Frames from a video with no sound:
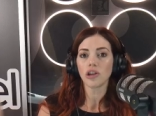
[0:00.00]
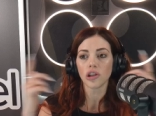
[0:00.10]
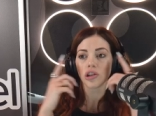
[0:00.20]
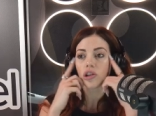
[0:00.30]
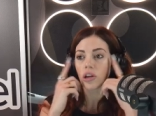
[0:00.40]
and
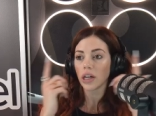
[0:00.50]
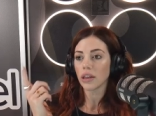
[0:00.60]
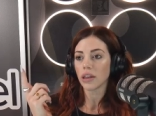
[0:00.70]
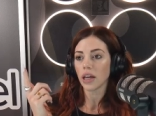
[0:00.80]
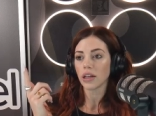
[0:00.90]
she's
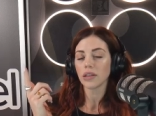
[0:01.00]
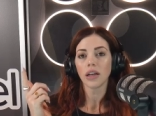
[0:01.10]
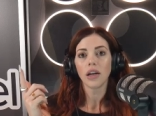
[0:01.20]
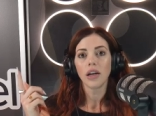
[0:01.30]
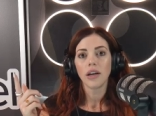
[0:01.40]
learning things
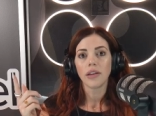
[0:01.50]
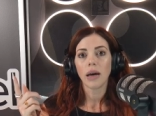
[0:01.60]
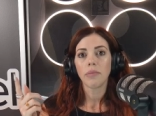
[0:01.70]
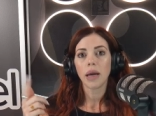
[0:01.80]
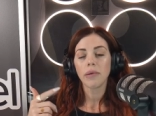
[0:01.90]

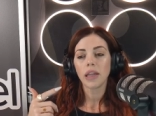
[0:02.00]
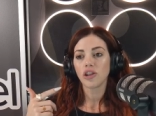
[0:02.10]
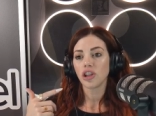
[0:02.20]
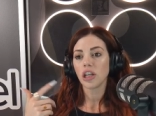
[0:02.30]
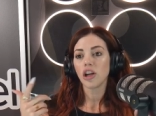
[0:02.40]
that maybe that
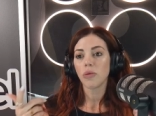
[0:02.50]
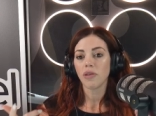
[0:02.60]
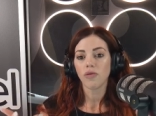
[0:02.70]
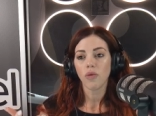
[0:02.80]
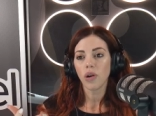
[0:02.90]
she didn't know
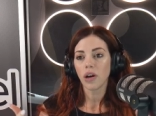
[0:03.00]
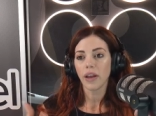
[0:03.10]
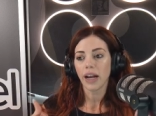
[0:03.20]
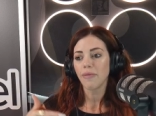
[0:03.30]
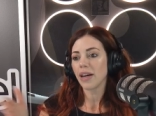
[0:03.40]
before.
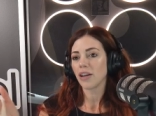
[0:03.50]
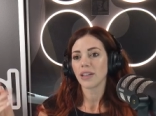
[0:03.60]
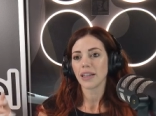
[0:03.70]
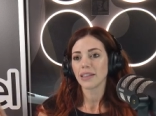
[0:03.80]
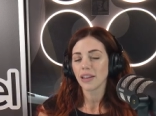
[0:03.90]
Like I've made her
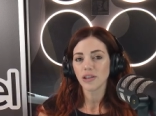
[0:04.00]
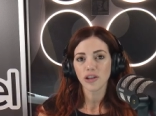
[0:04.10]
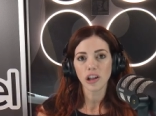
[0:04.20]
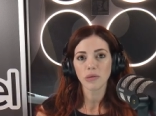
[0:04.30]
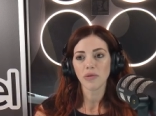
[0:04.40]
take sales
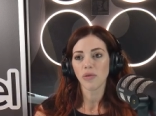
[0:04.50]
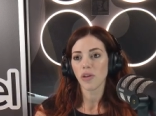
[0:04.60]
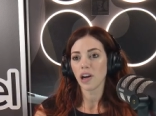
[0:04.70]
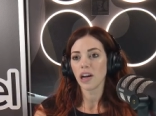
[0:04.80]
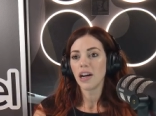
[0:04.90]
calls
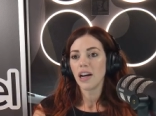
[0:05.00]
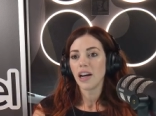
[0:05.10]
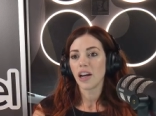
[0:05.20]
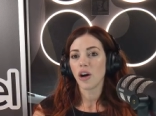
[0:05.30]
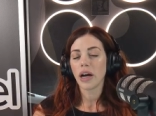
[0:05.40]
before.
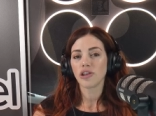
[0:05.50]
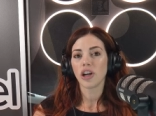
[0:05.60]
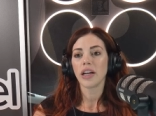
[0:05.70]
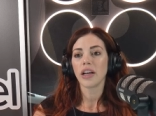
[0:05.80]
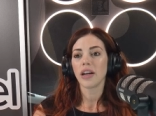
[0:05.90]
You know, I
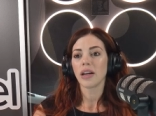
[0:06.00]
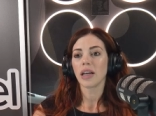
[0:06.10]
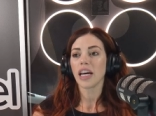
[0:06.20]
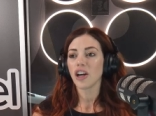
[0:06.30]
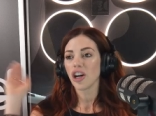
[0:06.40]
try to
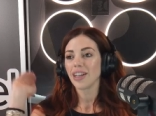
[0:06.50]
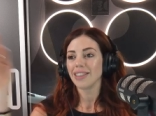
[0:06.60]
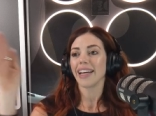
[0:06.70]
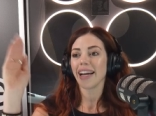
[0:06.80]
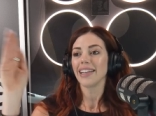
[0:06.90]
get her in
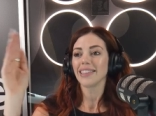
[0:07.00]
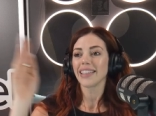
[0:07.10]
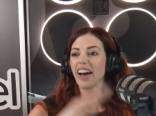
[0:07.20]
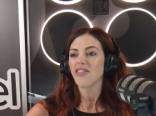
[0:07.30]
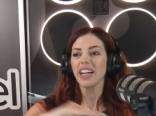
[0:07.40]
dance
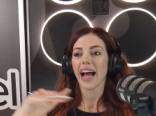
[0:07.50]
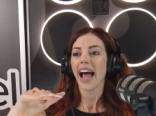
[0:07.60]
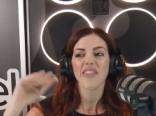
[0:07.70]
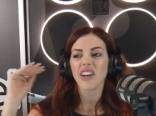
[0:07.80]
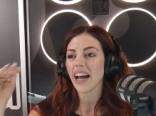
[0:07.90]
every night.
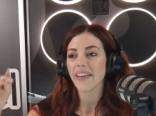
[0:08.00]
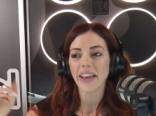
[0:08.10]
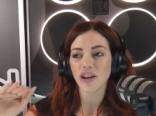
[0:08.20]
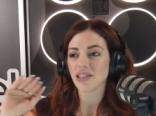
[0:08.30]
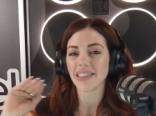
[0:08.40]
Every night
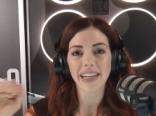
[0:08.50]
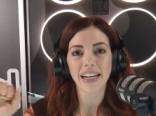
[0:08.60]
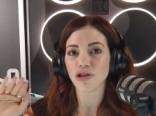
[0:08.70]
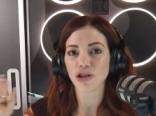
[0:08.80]
that girl's in dance or